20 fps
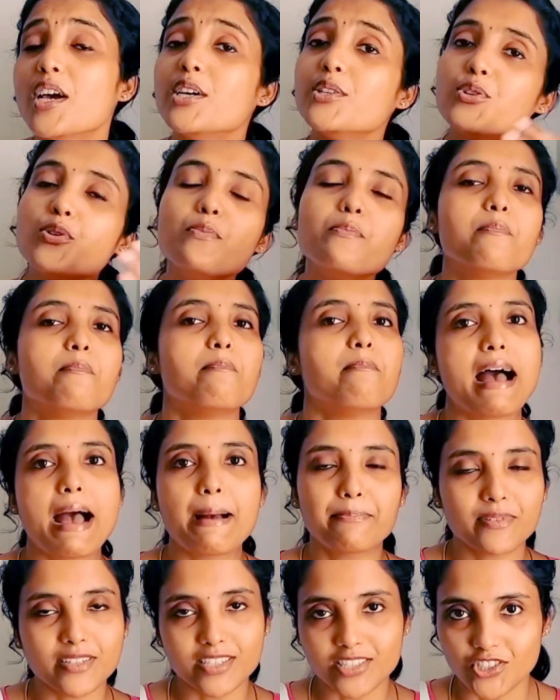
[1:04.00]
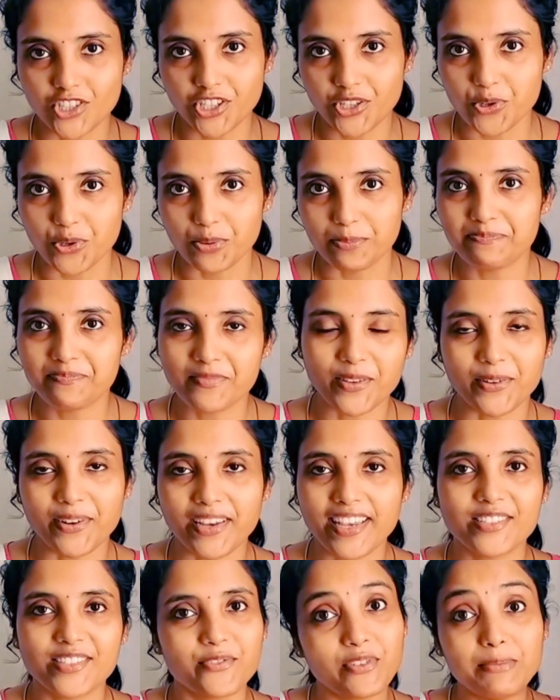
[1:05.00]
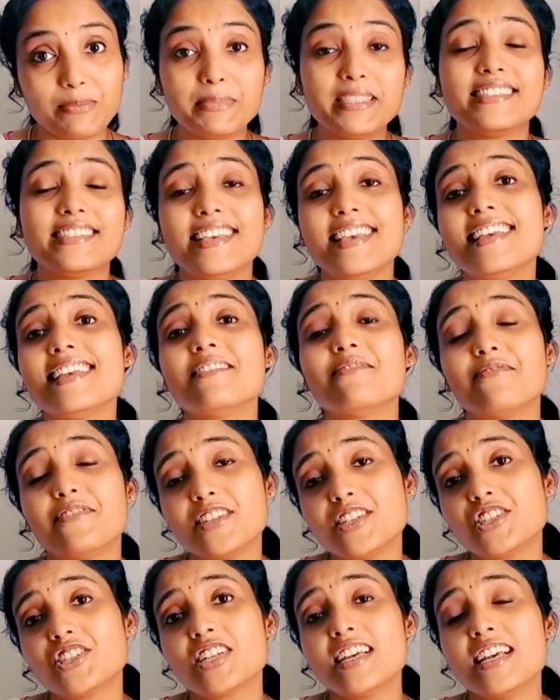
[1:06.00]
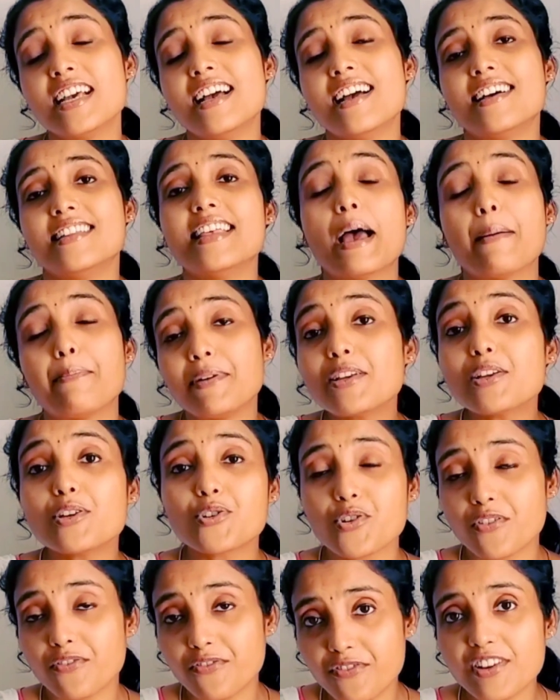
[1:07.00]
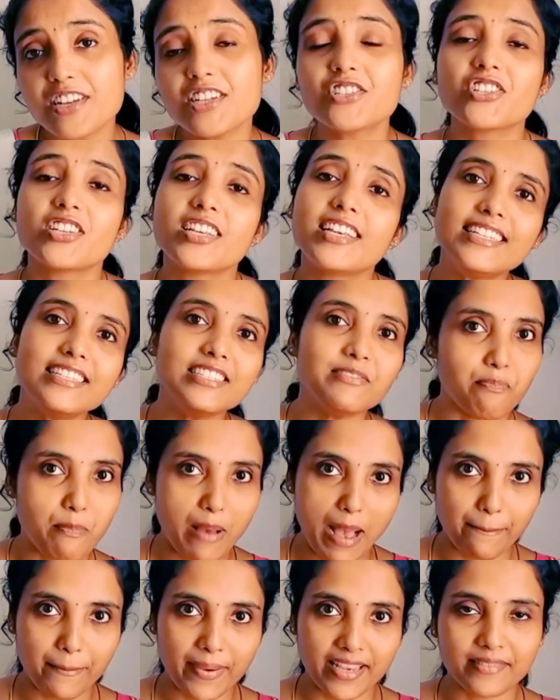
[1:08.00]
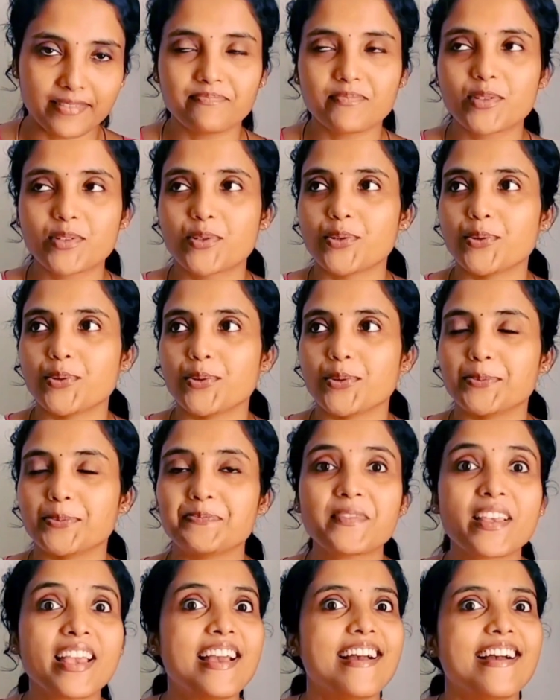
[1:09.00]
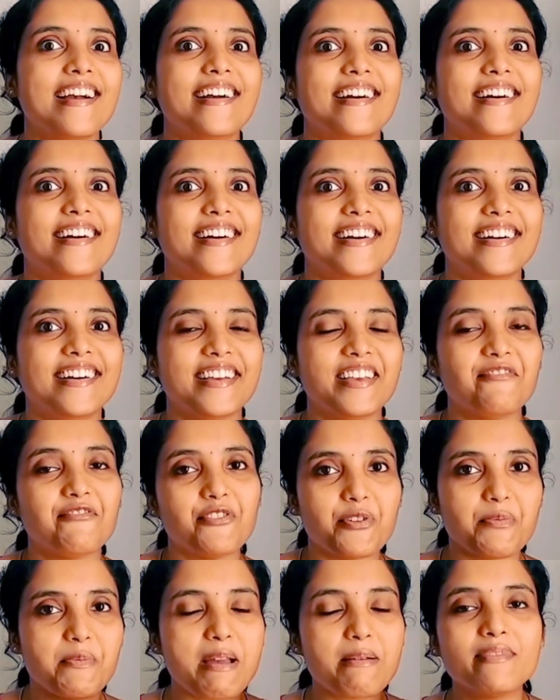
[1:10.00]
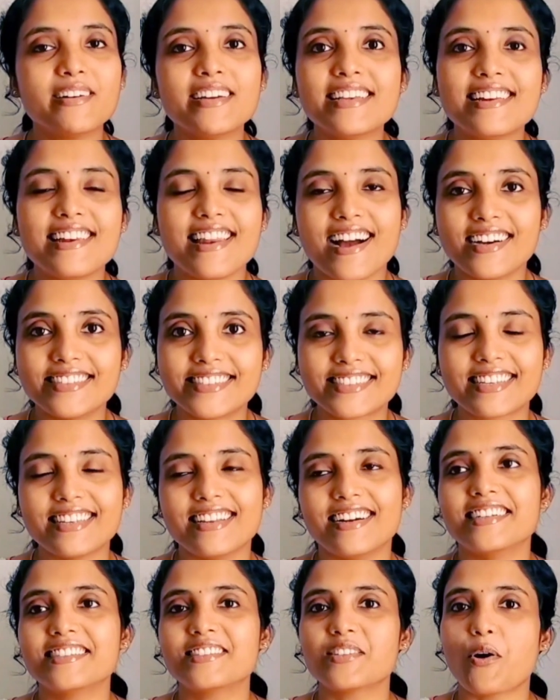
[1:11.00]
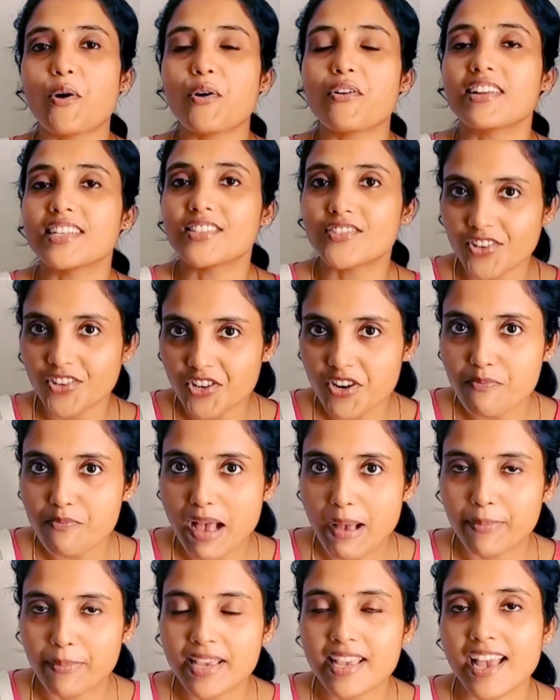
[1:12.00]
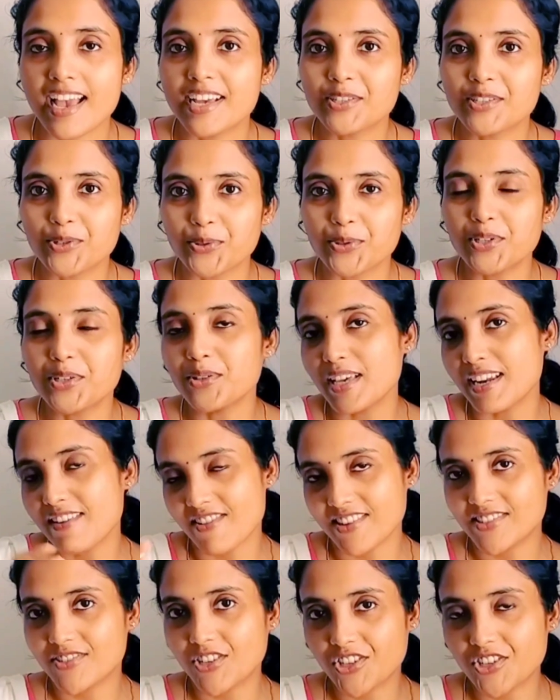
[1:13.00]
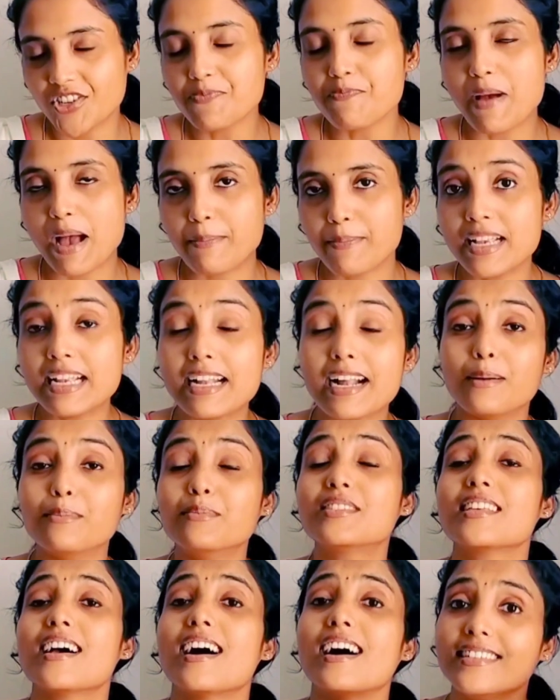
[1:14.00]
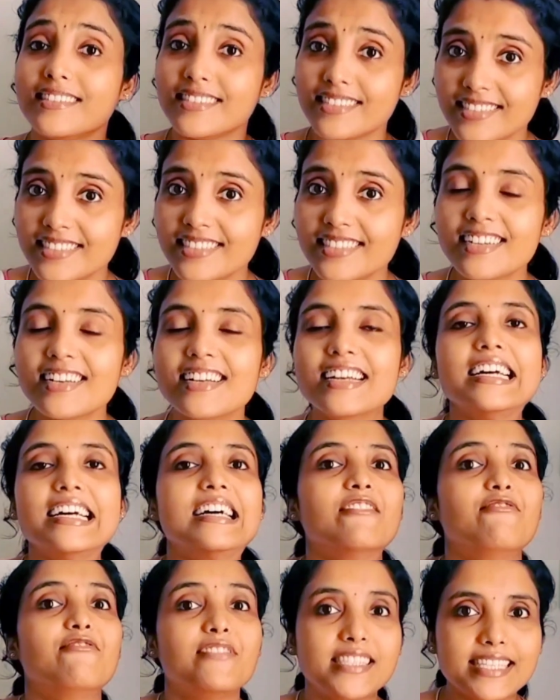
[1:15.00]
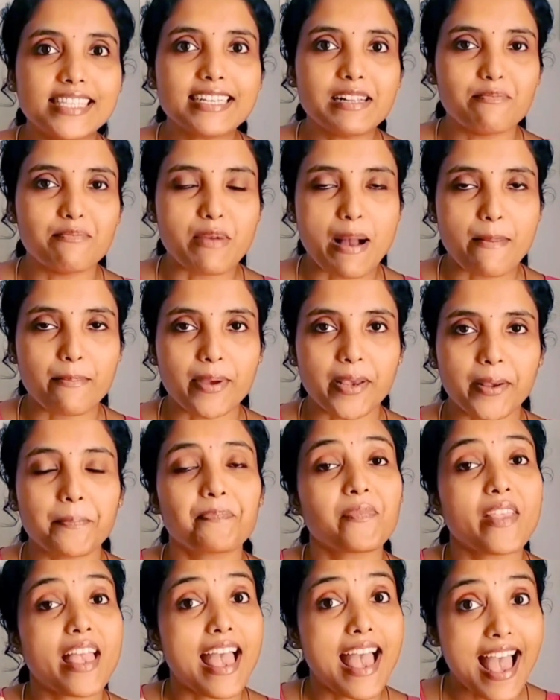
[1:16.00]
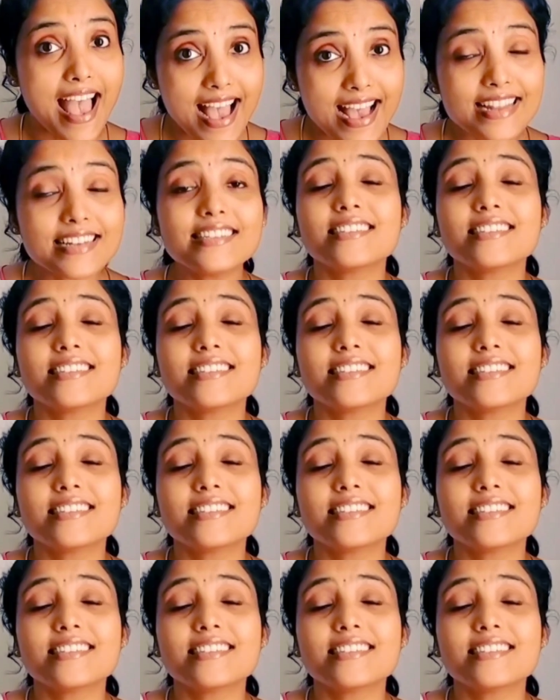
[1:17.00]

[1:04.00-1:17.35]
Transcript: to map a genome. Okay, so we'll be seeing fish, the application of fish in mapping. So if you remember in last class on restriction mapping, I had told you that restriction mapping comes under physical mapping, and